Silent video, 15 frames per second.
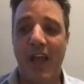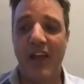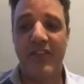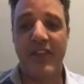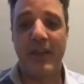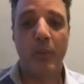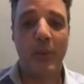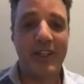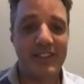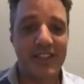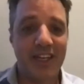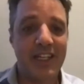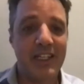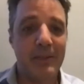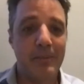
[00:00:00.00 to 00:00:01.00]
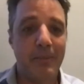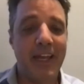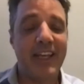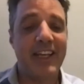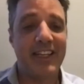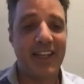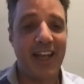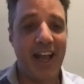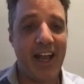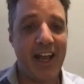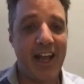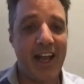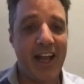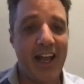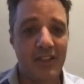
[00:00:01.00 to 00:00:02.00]
then we tailor make an
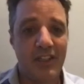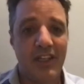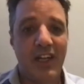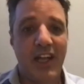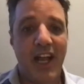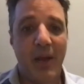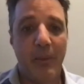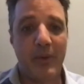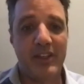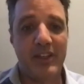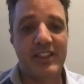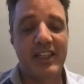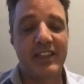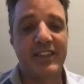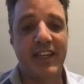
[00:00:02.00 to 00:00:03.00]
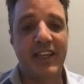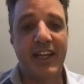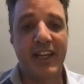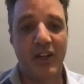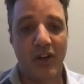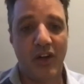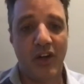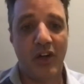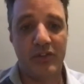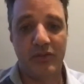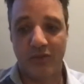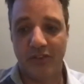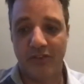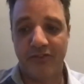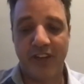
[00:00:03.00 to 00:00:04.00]
ad and we send that out on
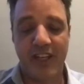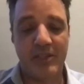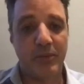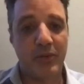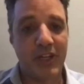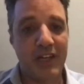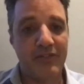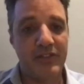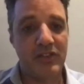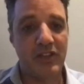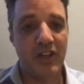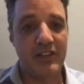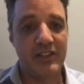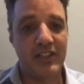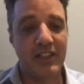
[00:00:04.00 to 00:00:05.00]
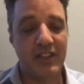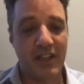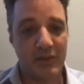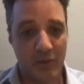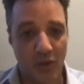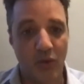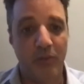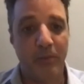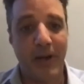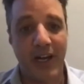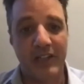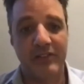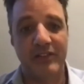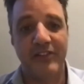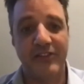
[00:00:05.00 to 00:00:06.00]
Facebook advertising as all part of
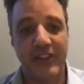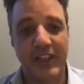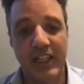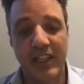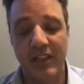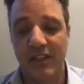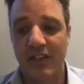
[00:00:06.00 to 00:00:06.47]
the fee.